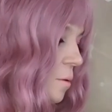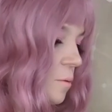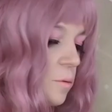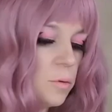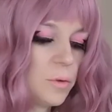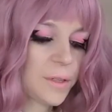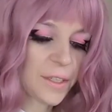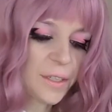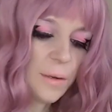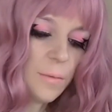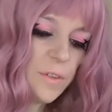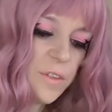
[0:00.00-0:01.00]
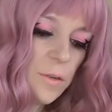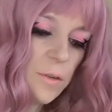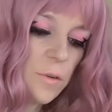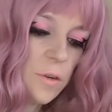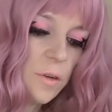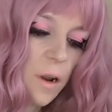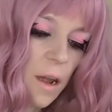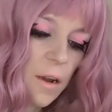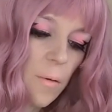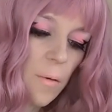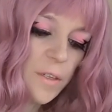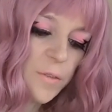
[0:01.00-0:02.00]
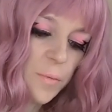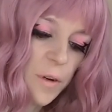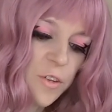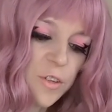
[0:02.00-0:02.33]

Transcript: Ooh, this thing was so good. I almost wish